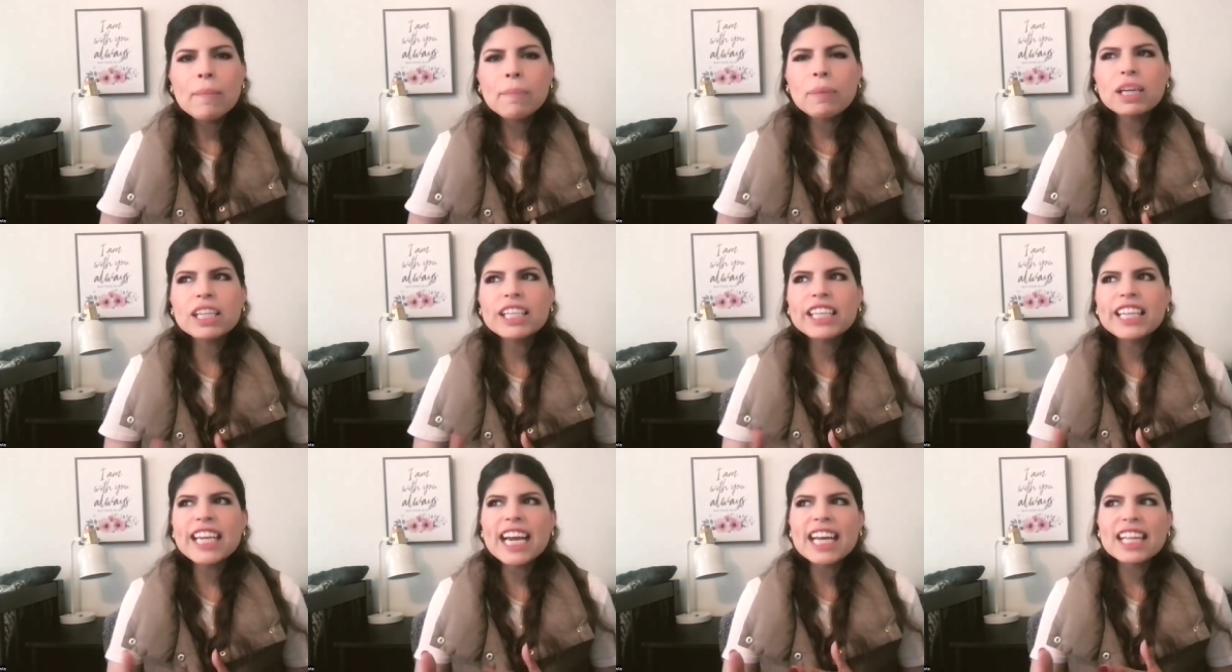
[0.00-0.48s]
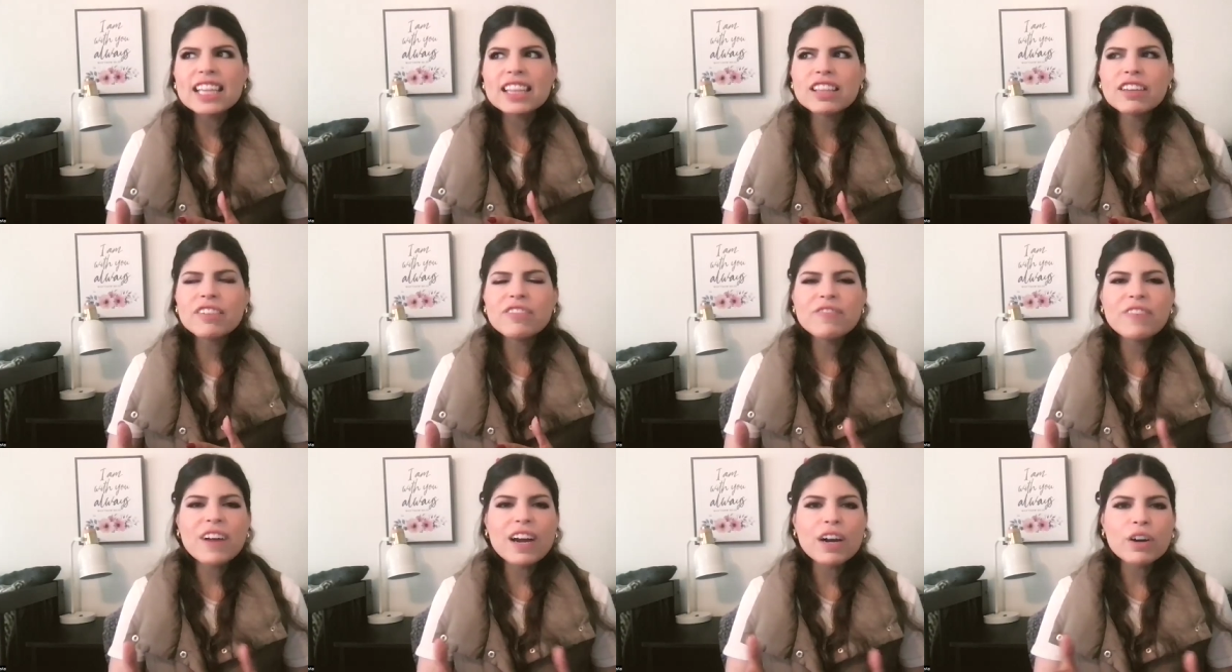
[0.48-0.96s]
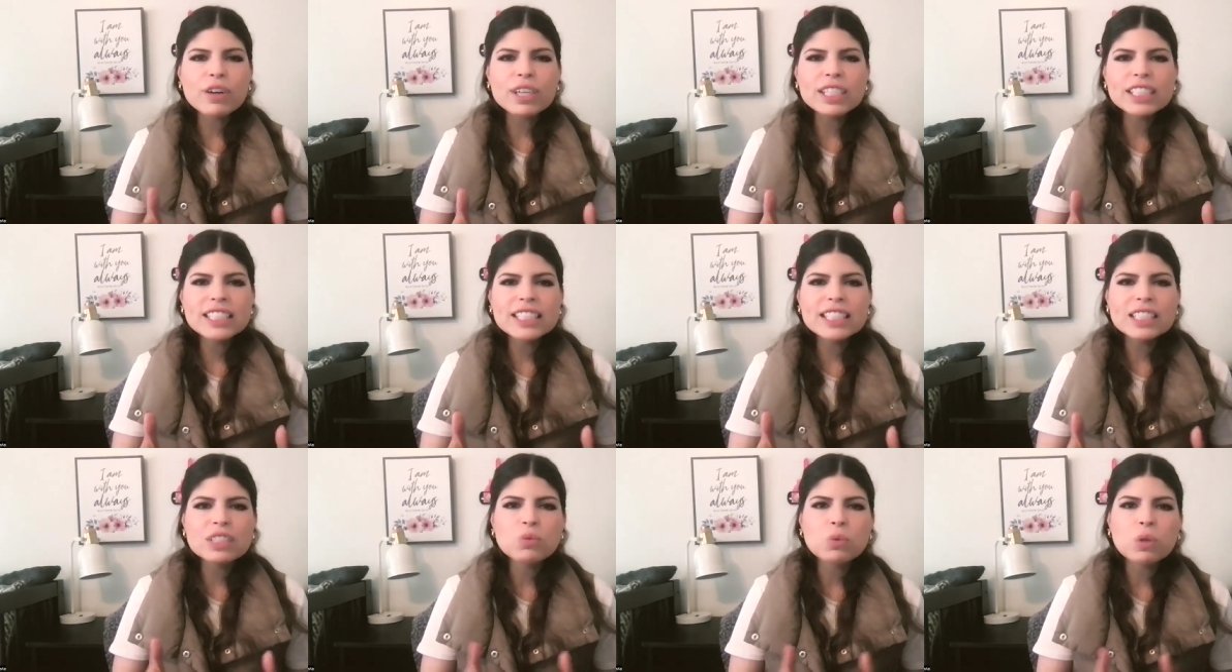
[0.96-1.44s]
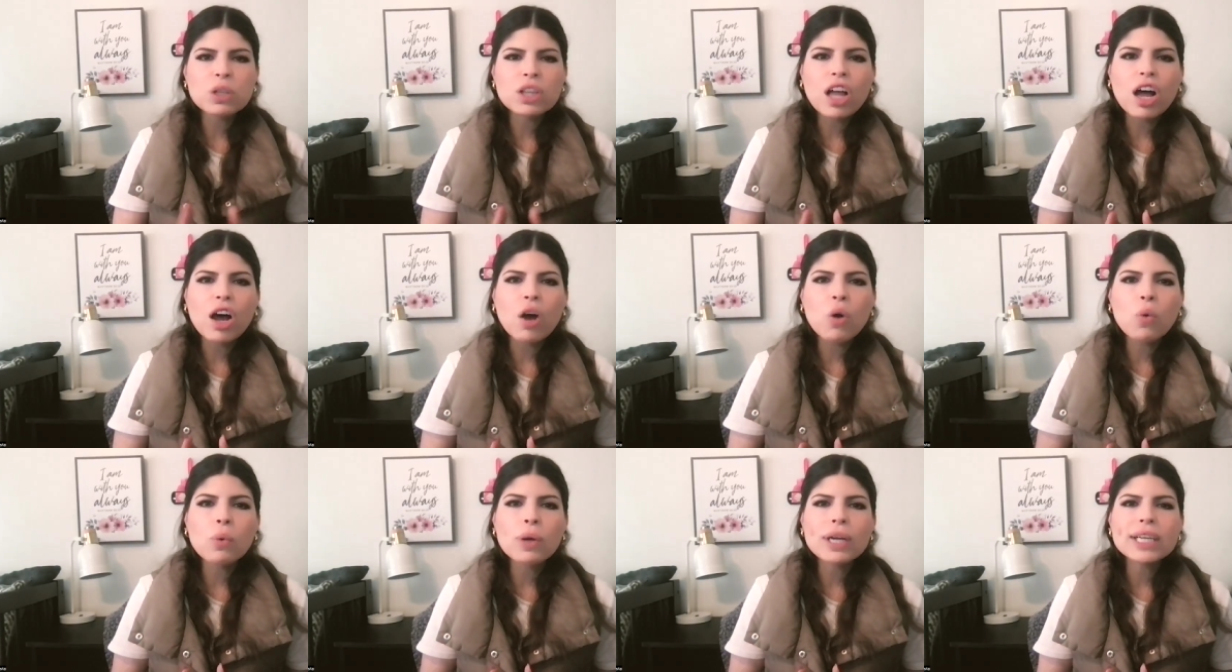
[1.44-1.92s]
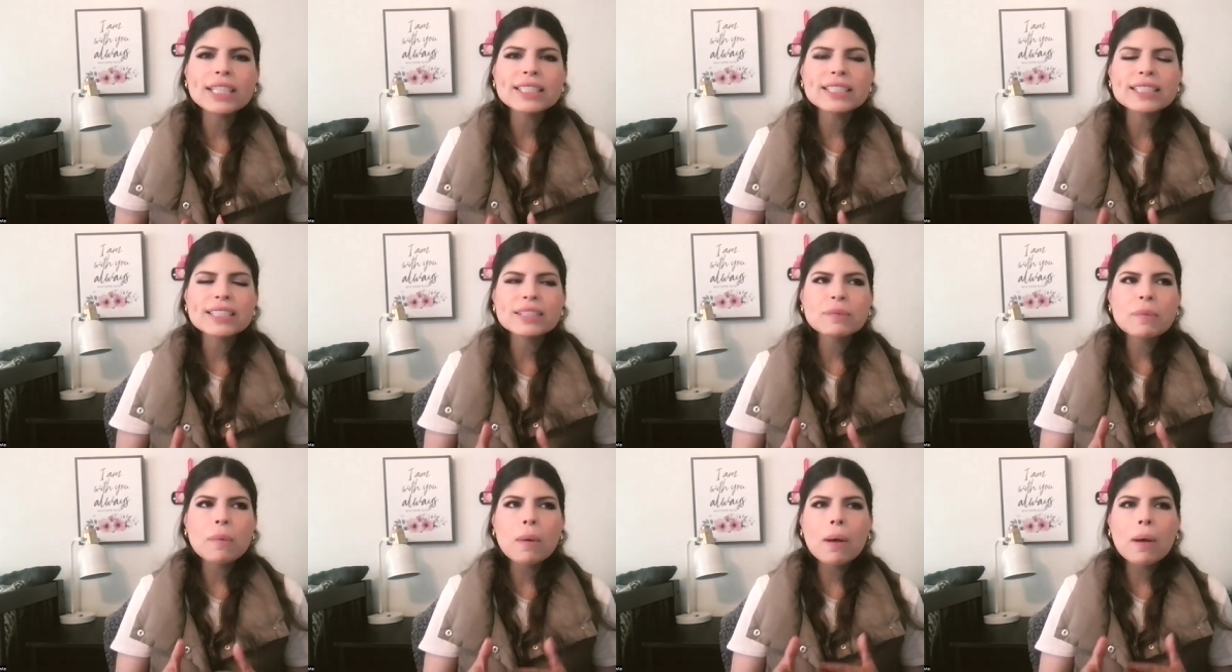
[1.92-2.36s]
But yet the Pharisees will always